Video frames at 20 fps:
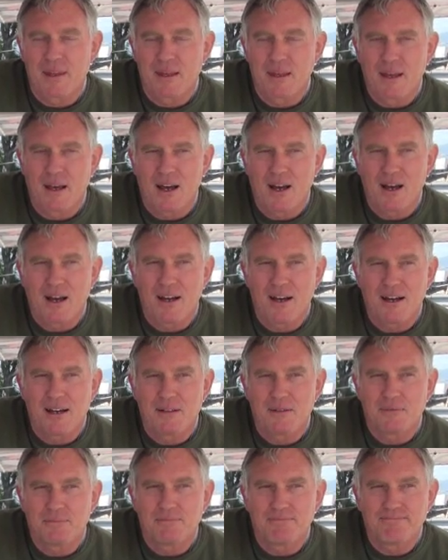What was the
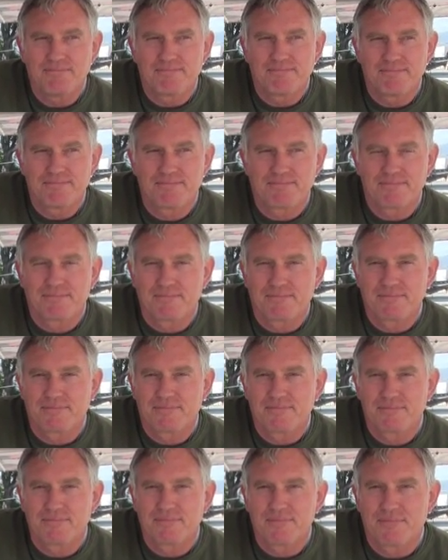most difficult
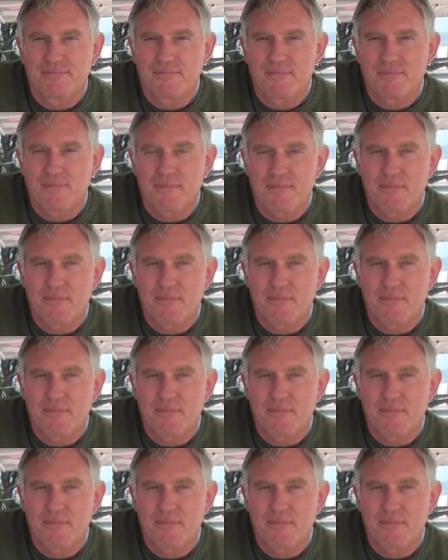part?